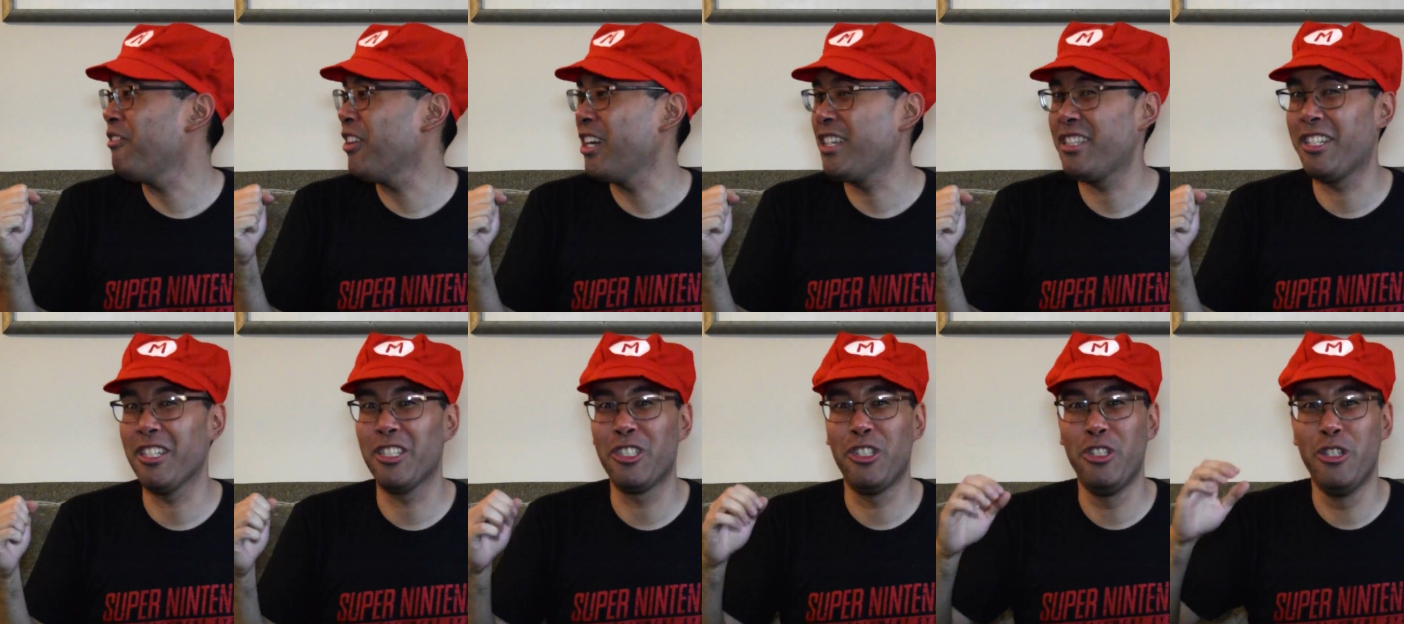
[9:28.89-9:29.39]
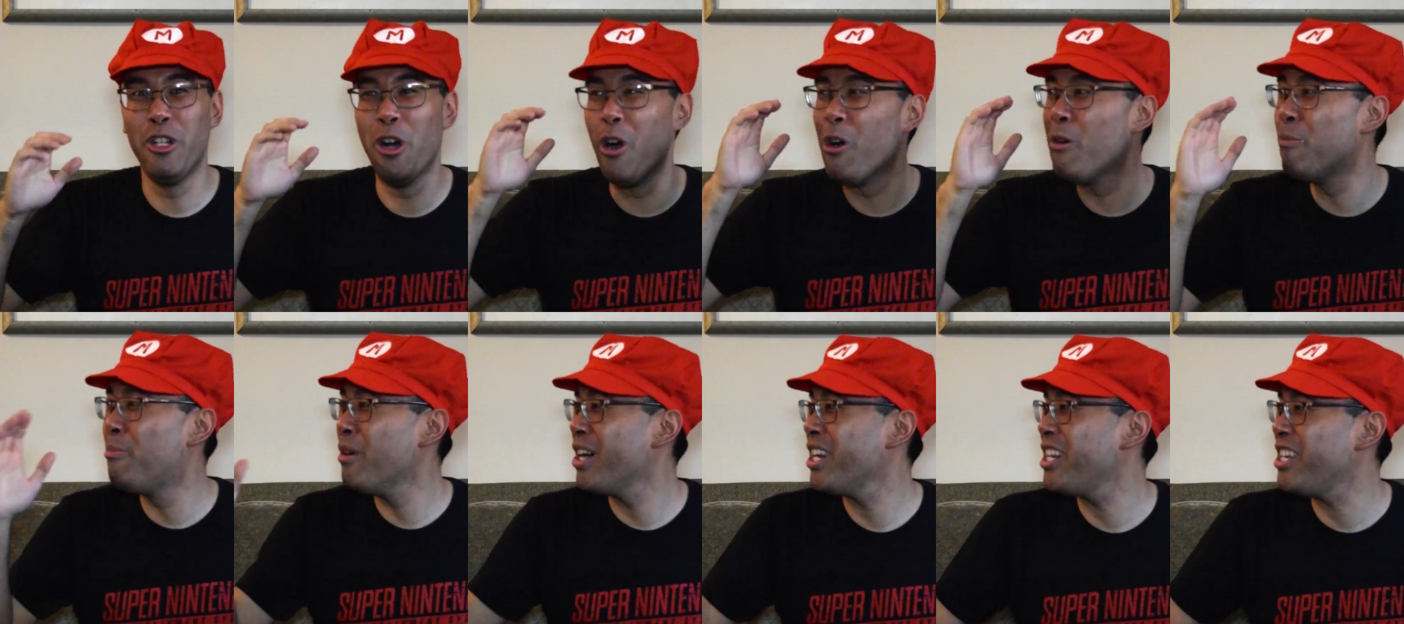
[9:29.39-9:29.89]
Like there's
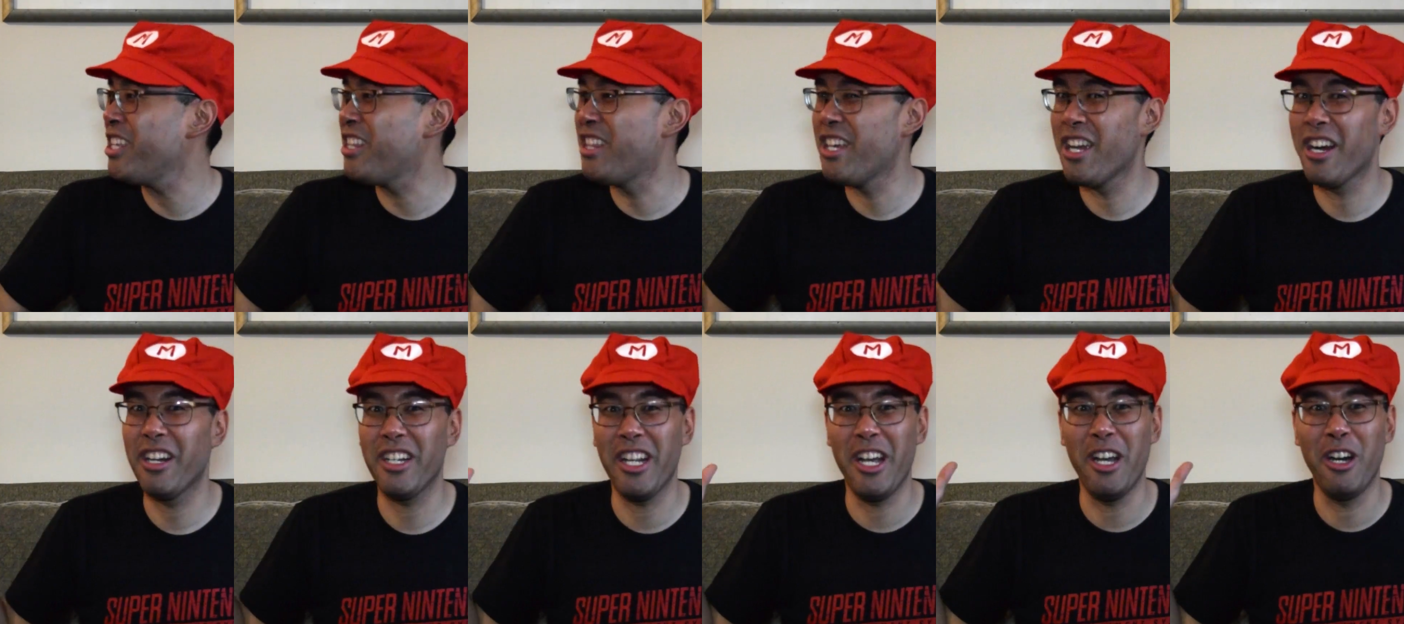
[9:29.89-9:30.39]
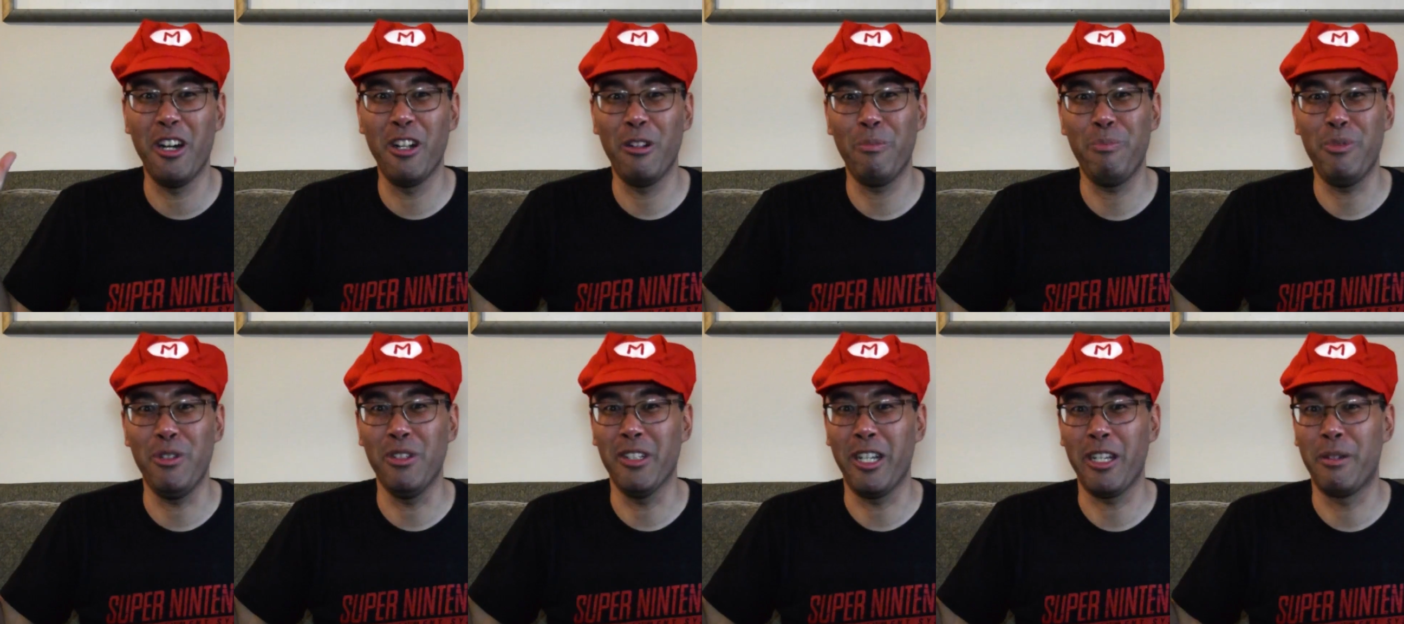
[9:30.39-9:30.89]
nobody there to
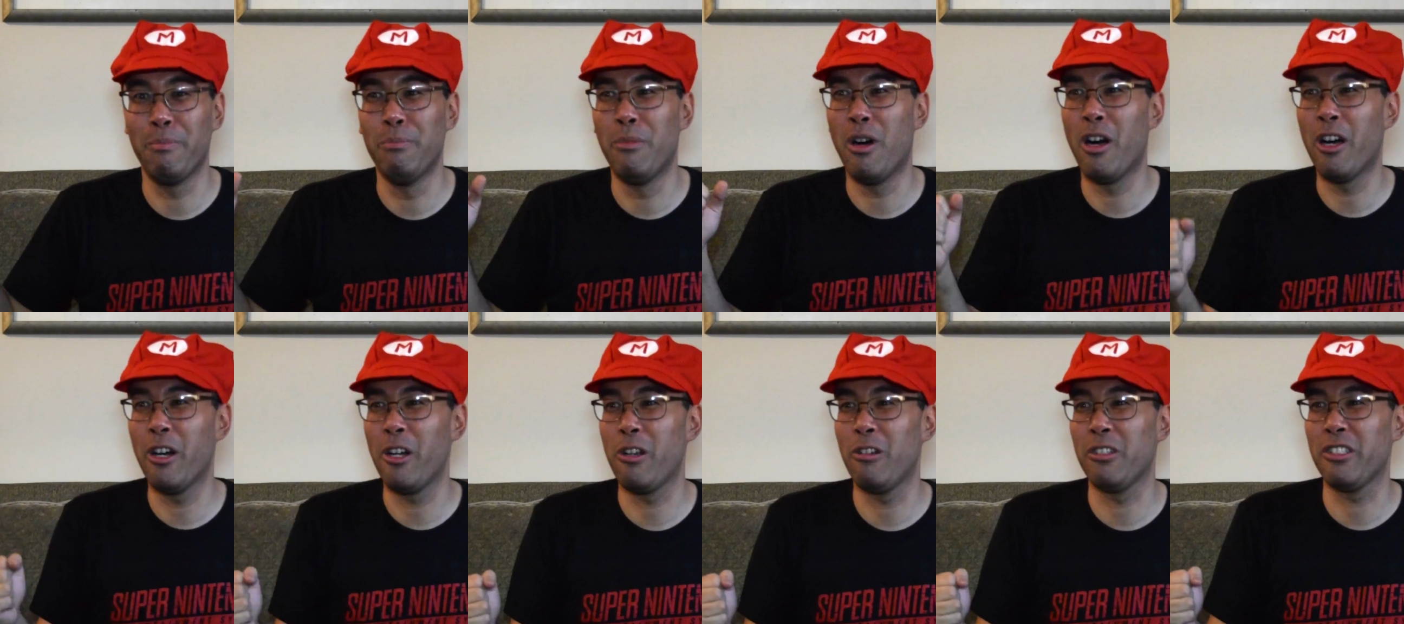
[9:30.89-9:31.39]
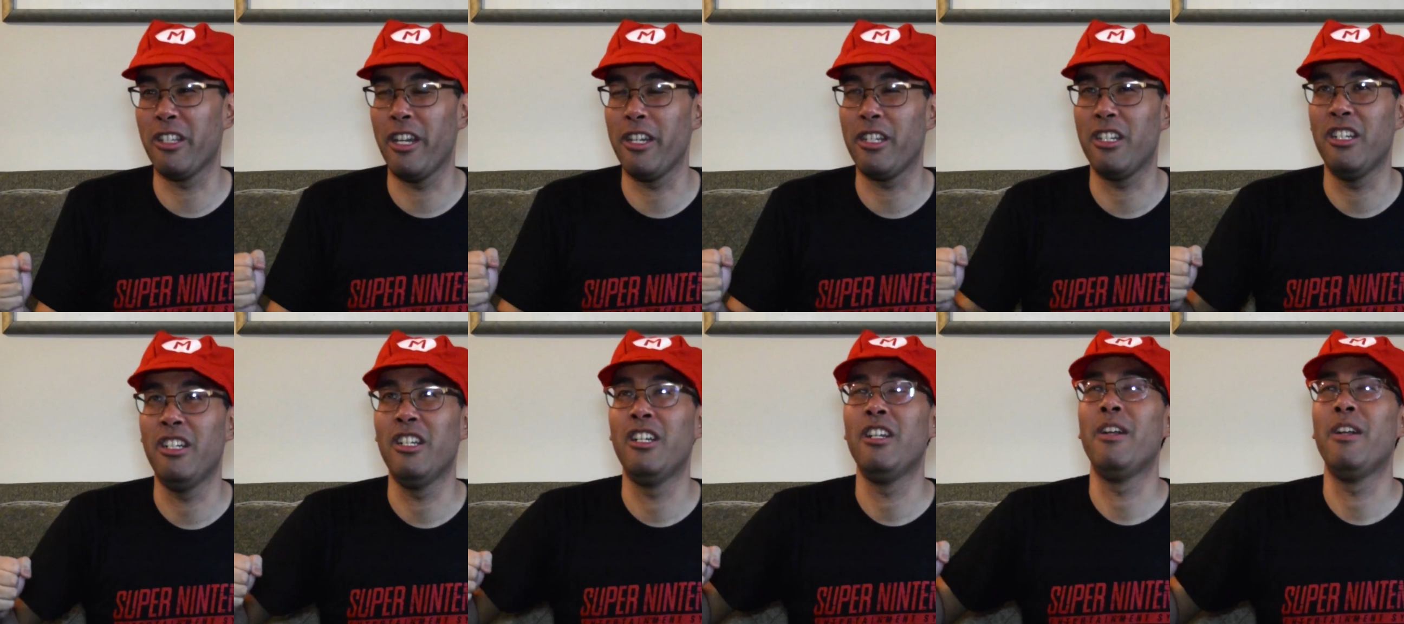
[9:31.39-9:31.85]
help you. Like Mario's like,